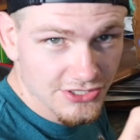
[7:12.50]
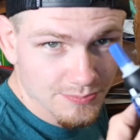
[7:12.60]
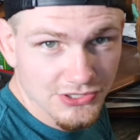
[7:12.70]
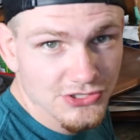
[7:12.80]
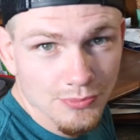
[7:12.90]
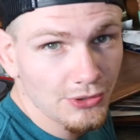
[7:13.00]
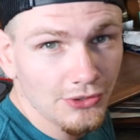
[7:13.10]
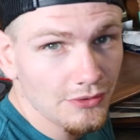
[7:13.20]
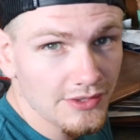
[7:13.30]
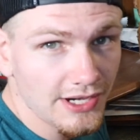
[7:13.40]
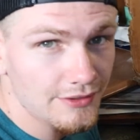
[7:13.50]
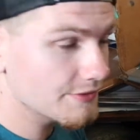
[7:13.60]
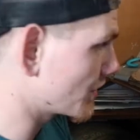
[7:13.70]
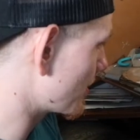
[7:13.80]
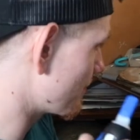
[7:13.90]
put super glue in there
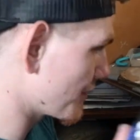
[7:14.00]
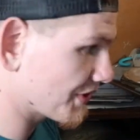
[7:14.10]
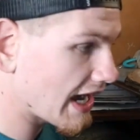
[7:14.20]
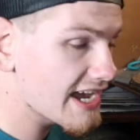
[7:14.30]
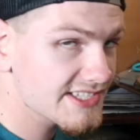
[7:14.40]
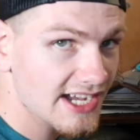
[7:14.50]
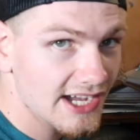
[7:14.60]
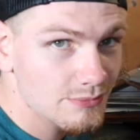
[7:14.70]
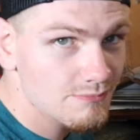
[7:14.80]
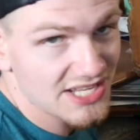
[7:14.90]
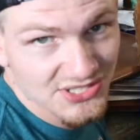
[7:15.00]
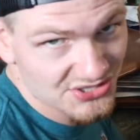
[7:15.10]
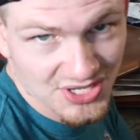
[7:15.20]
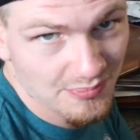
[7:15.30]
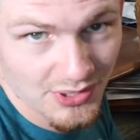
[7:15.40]
and put the eyes on. It's as
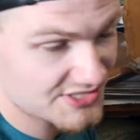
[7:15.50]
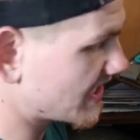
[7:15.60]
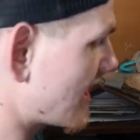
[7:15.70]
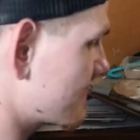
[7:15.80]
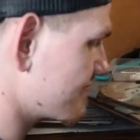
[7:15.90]
simple as that.